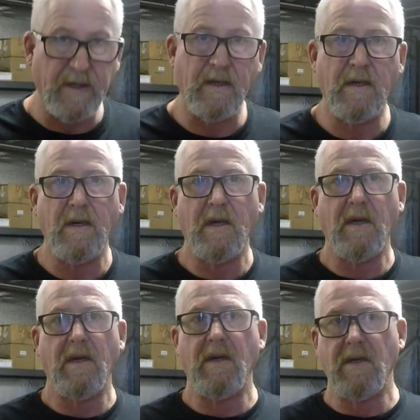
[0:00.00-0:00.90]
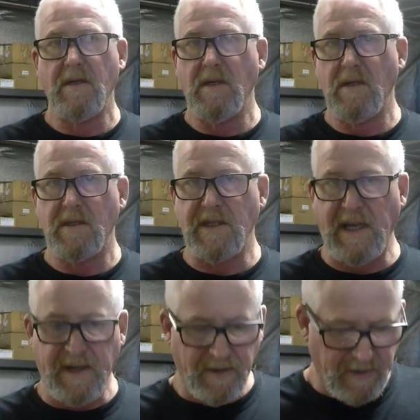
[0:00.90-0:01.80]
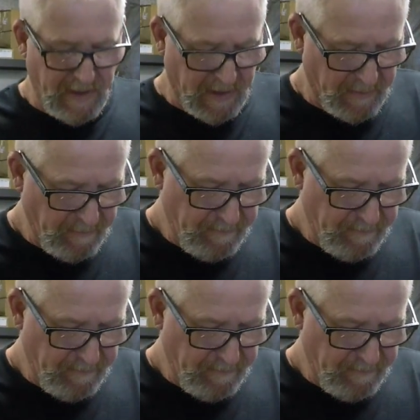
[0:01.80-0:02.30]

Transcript: and sand it down.